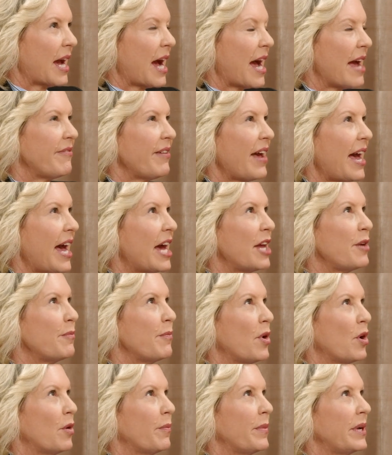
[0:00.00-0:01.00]
I've had
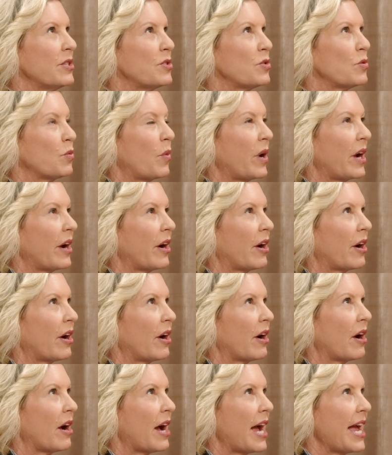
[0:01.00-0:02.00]
moments
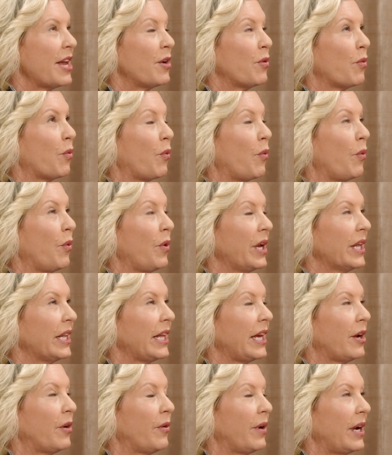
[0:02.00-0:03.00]
where I had a
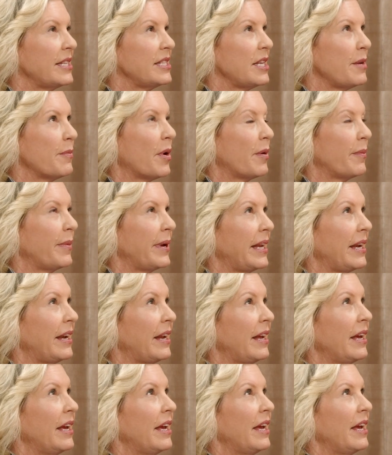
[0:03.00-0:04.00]
really crazy moment
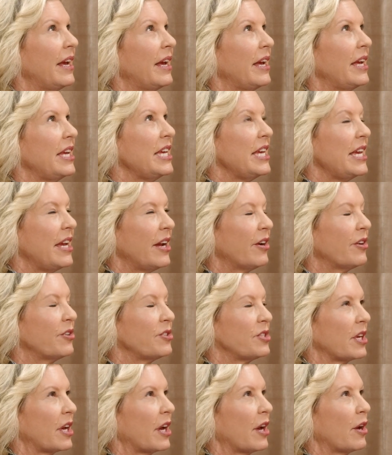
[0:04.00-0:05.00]
years
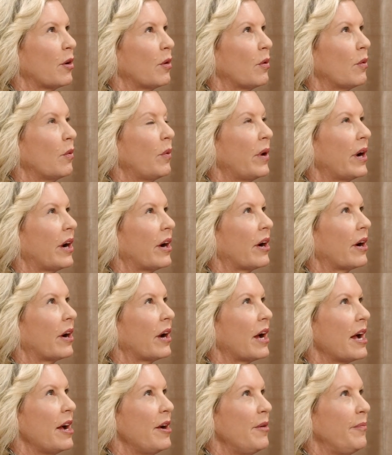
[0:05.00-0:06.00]
ago where
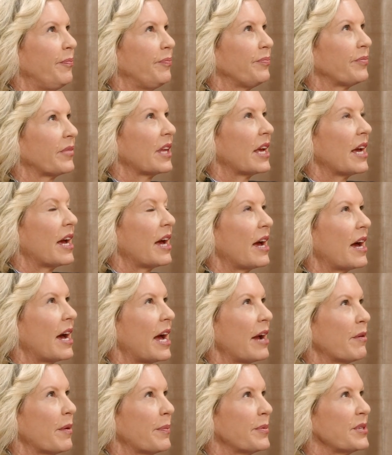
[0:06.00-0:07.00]
I
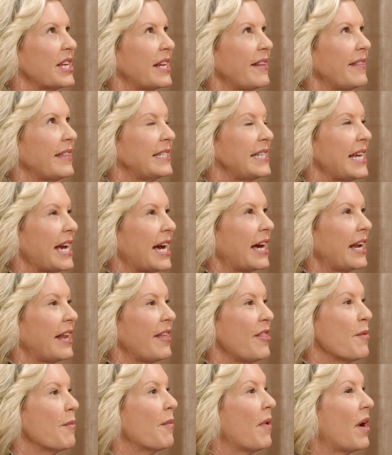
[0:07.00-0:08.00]
represented the dad and
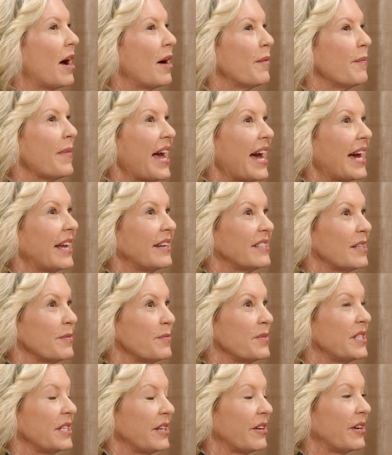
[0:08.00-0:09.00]
the mom had some
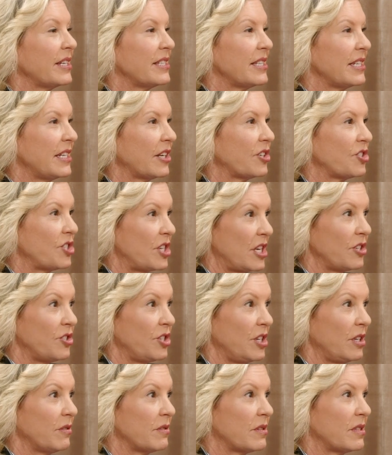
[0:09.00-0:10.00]
serious addiction
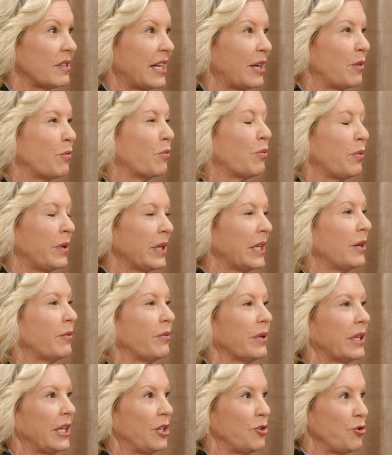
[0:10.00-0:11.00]
issues, like really
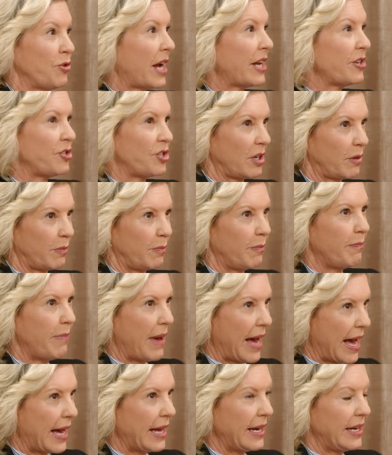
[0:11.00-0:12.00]
really tragic
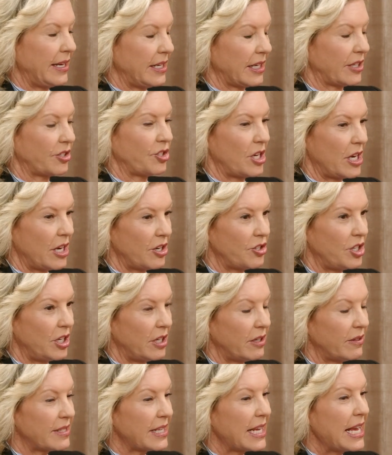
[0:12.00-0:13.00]
bad addiction
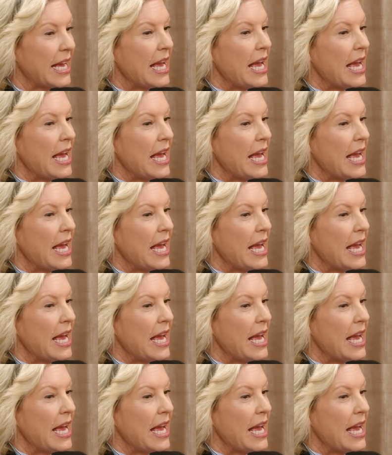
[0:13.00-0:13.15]
issues.